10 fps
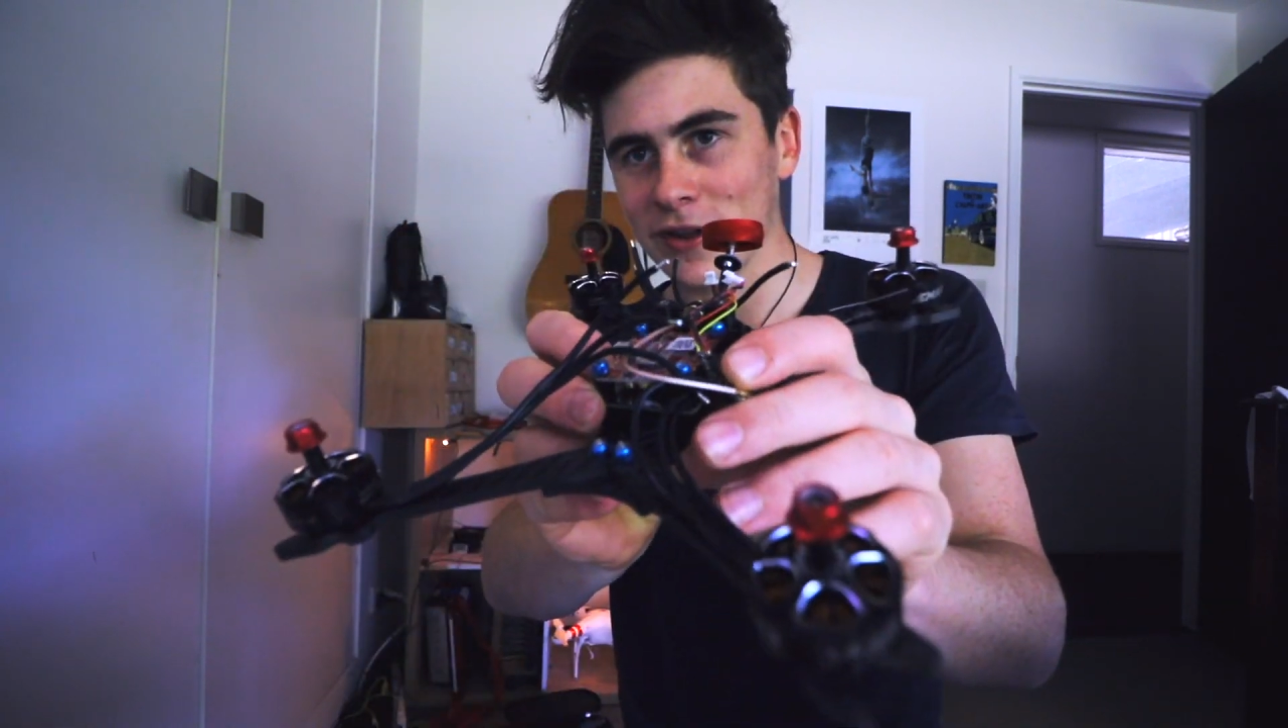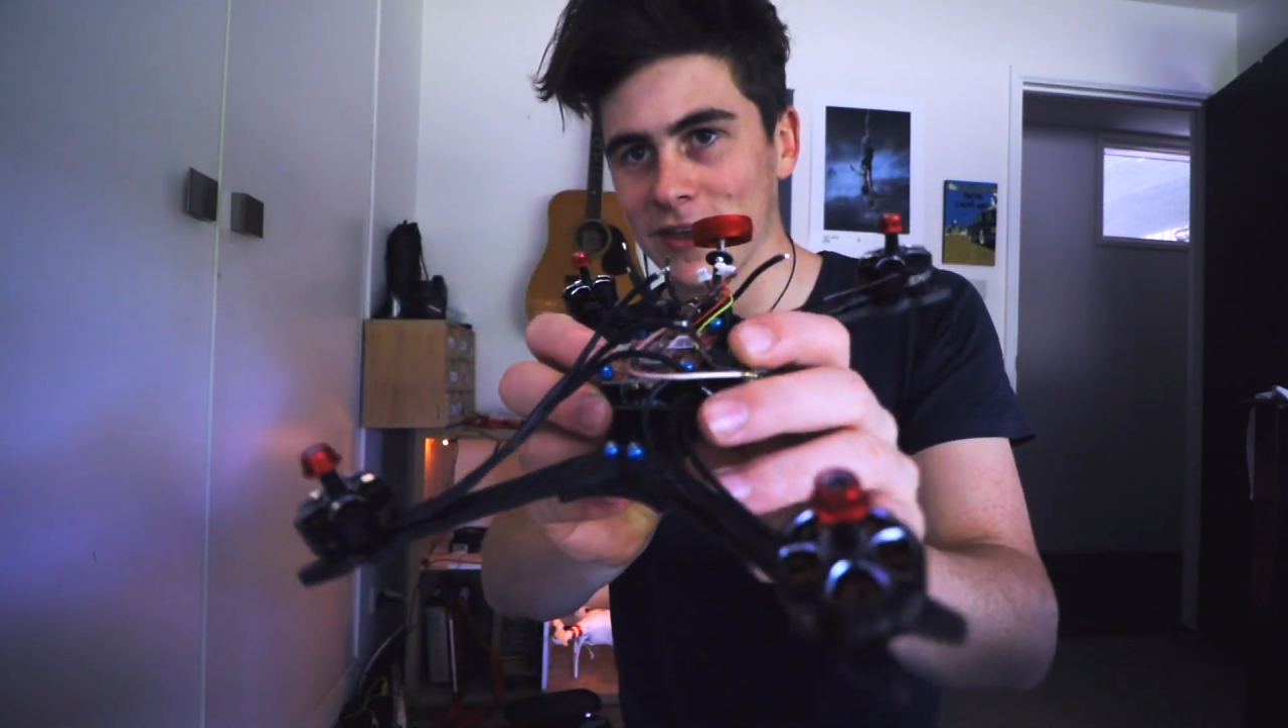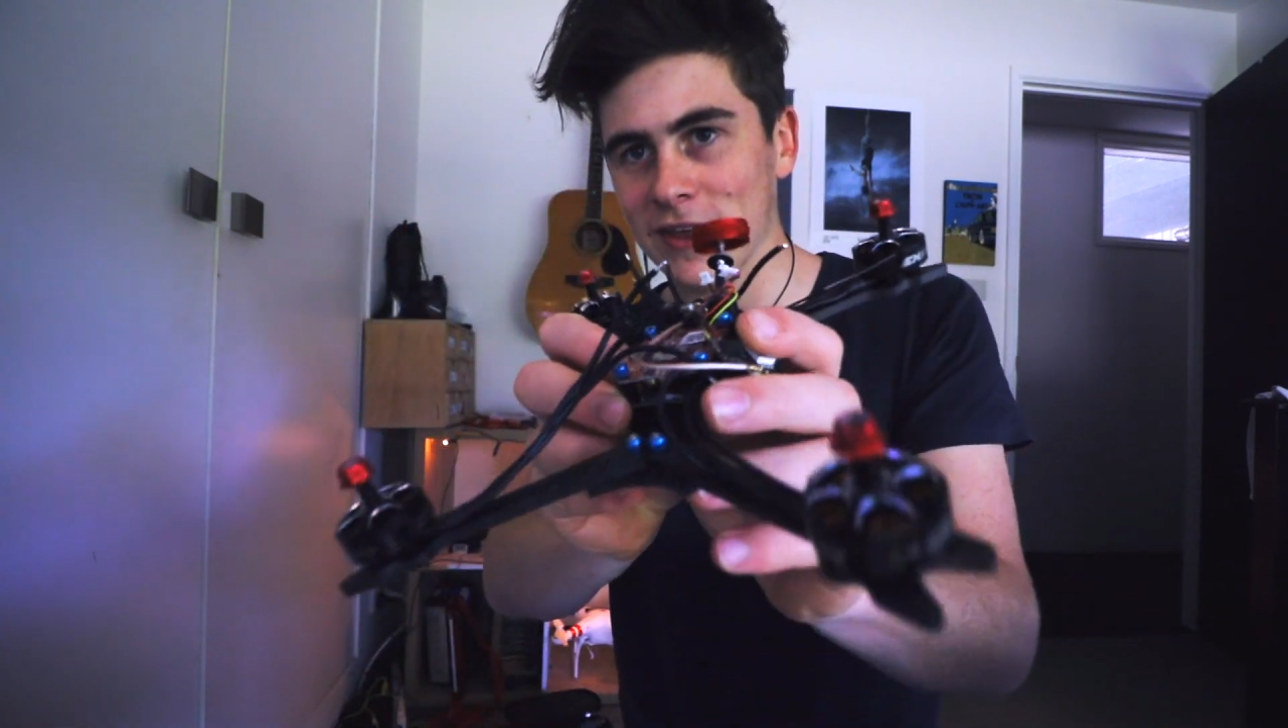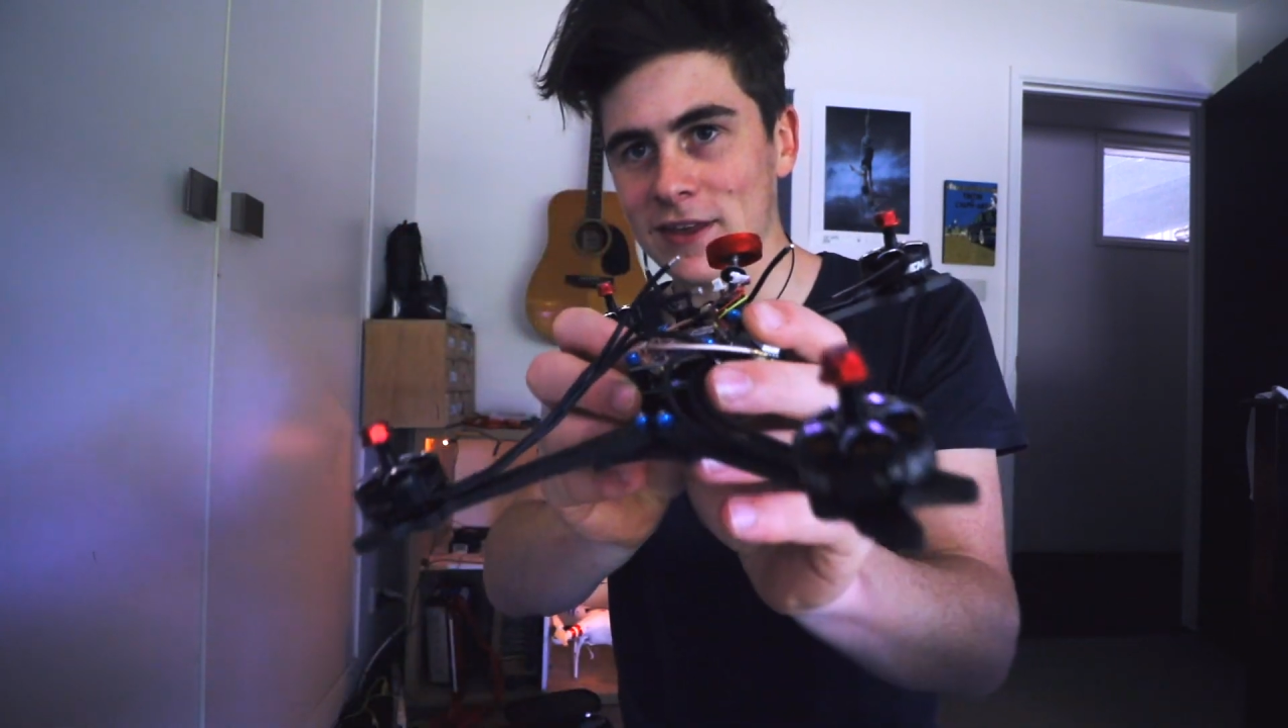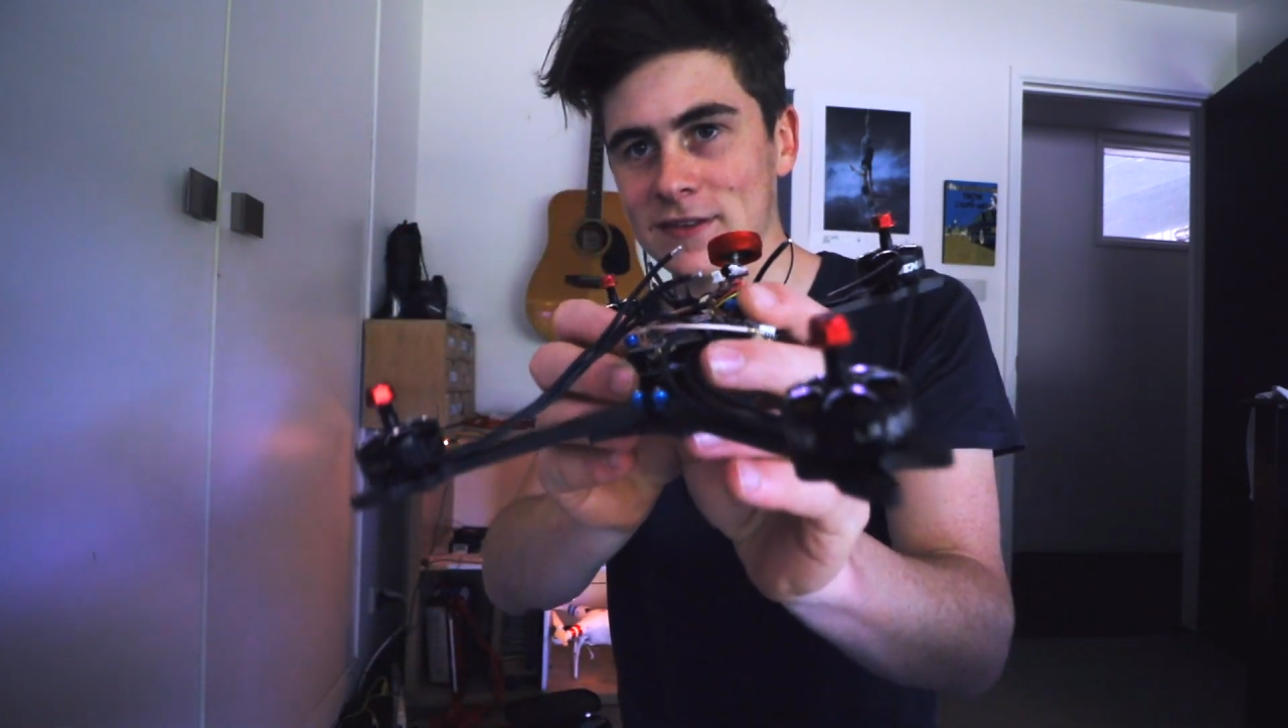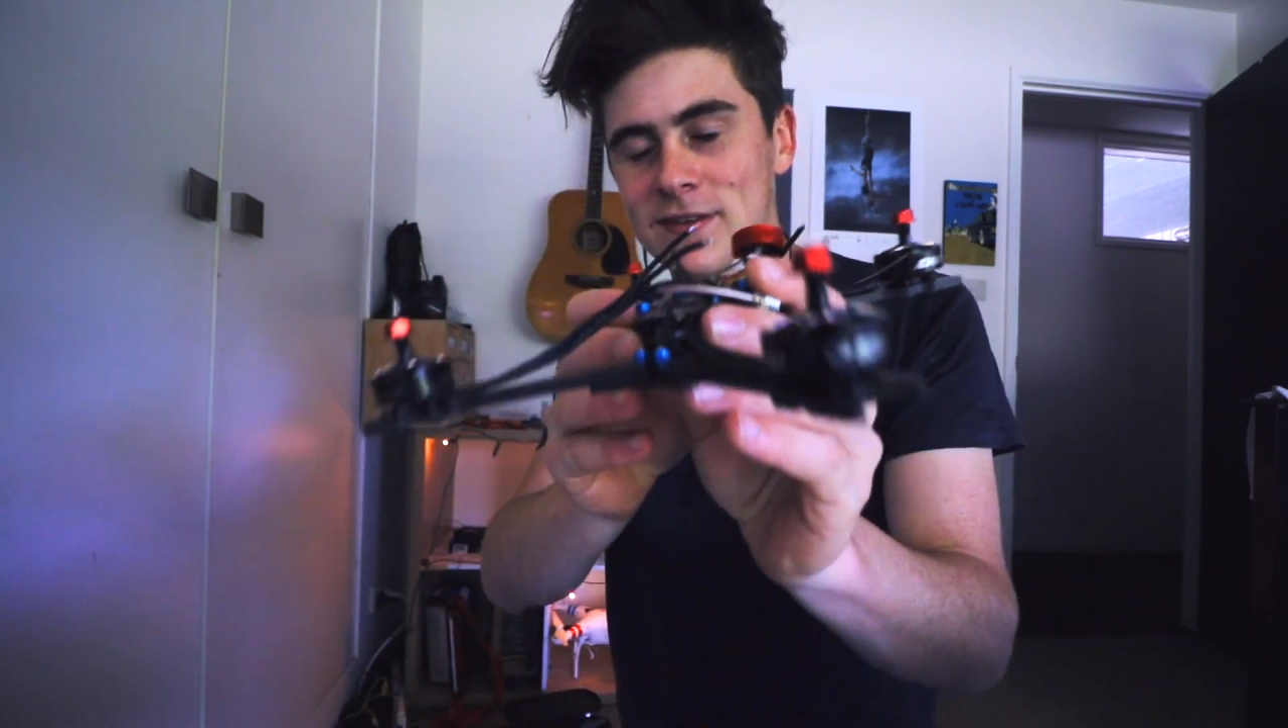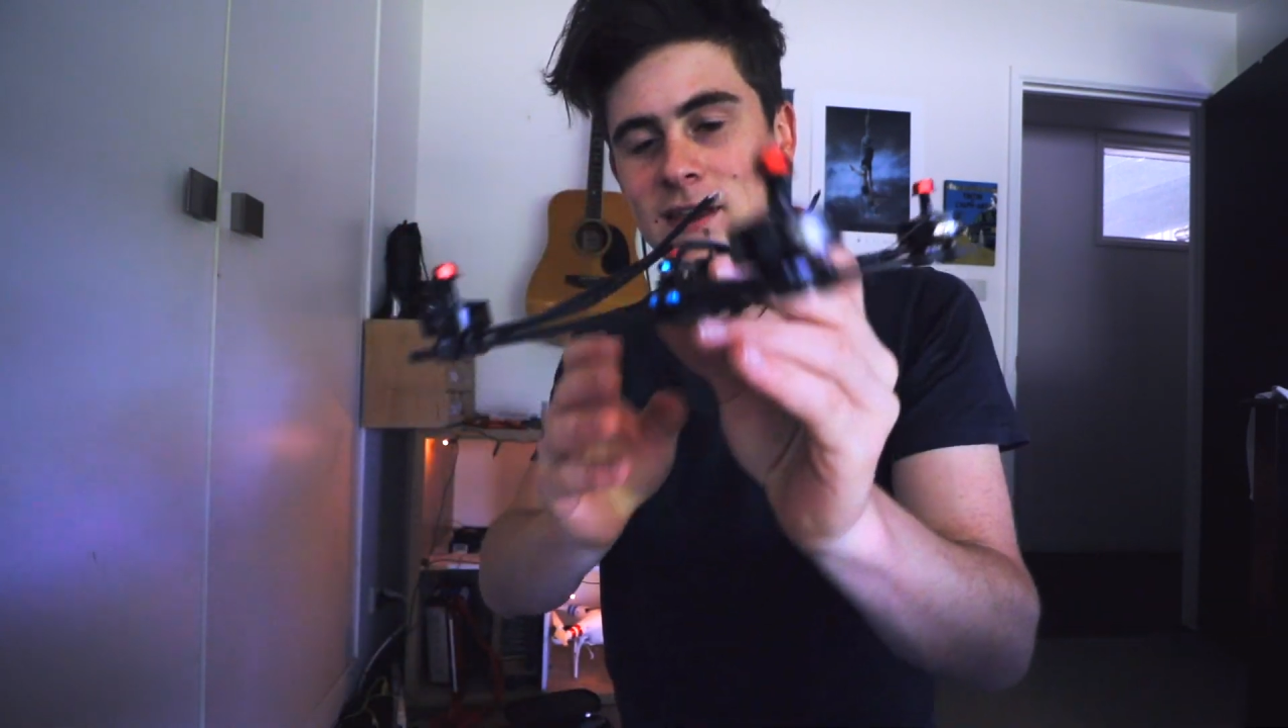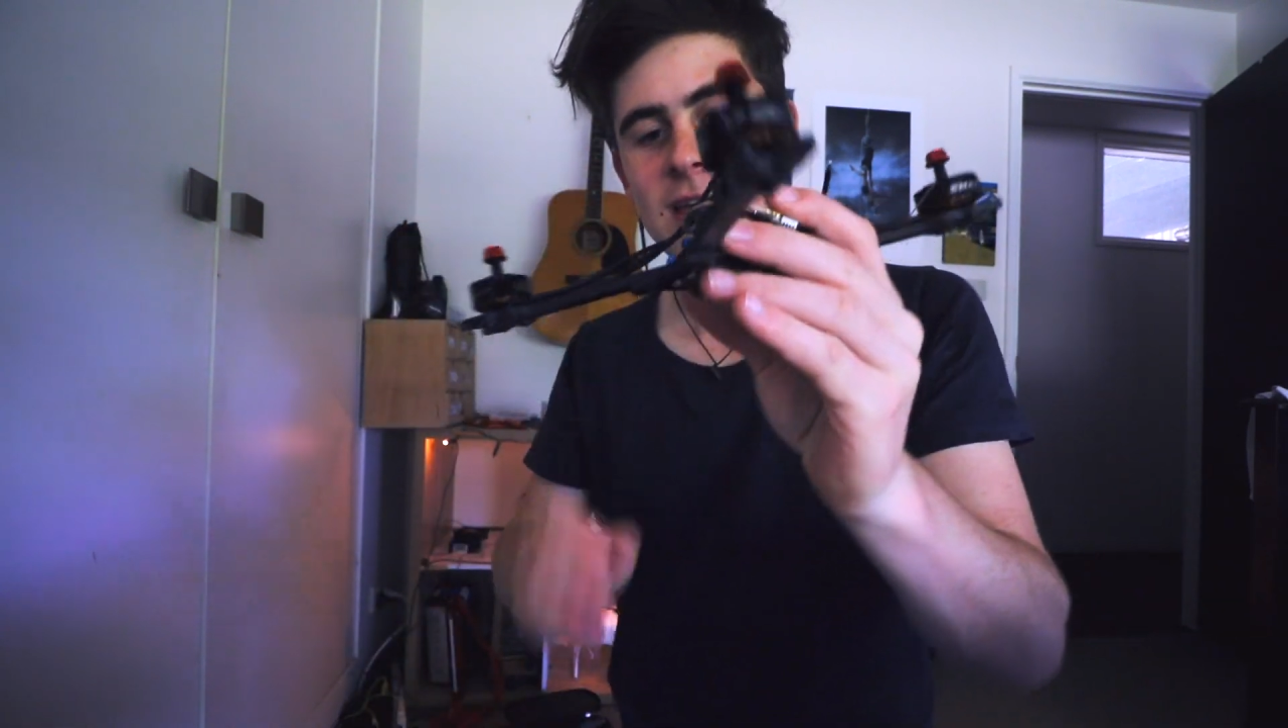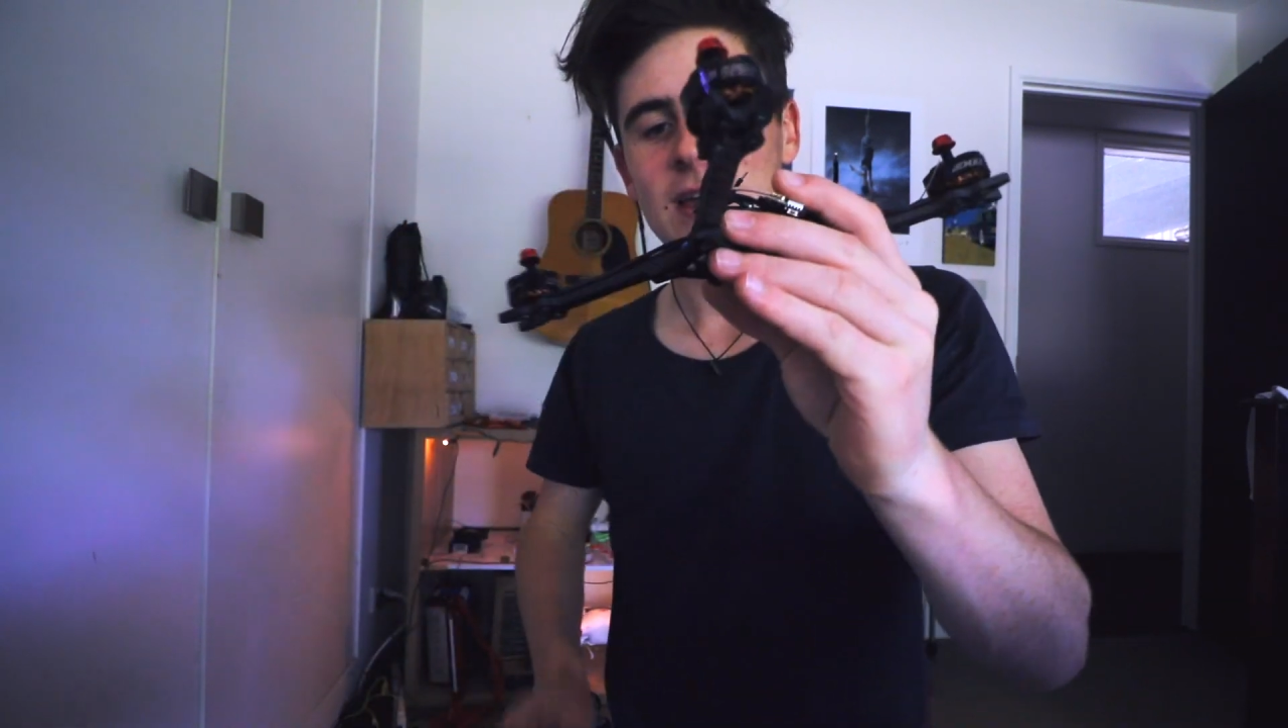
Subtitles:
It is